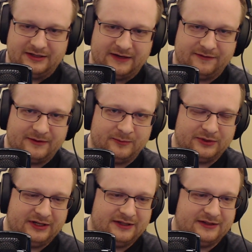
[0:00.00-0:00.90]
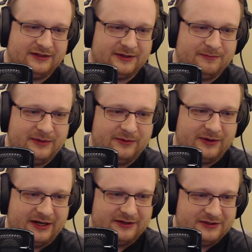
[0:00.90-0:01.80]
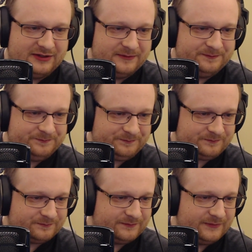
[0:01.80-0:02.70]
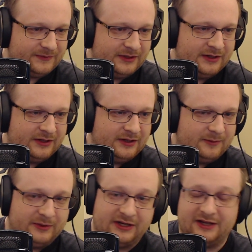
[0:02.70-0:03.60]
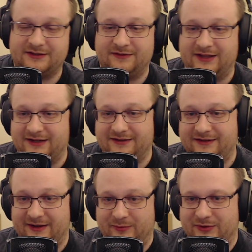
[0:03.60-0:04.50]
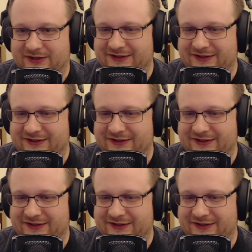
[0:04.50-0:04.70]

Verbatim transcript: never bleeds into the mid-range because of that dip.